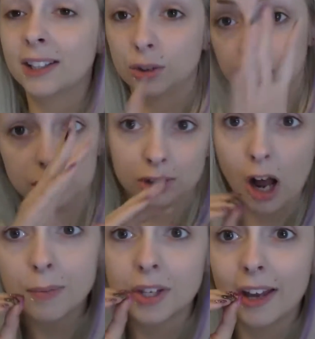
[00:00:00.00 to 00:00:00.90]
so I'm going to
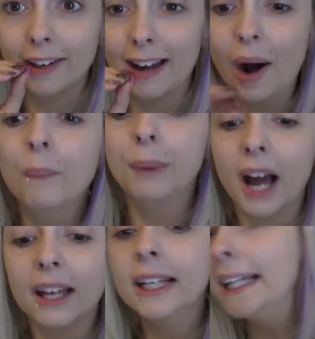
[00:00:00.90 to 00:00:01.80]
stop saying it now, but
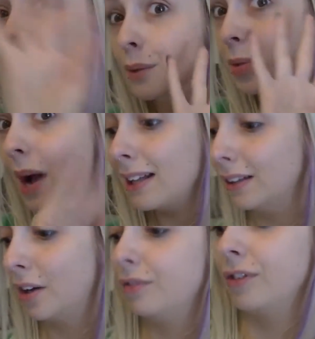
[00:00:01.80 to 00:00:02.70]
it was a while
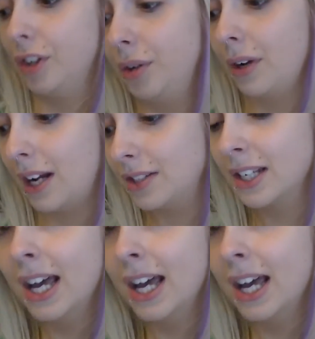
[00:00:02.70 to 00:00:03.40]
ago for you guys.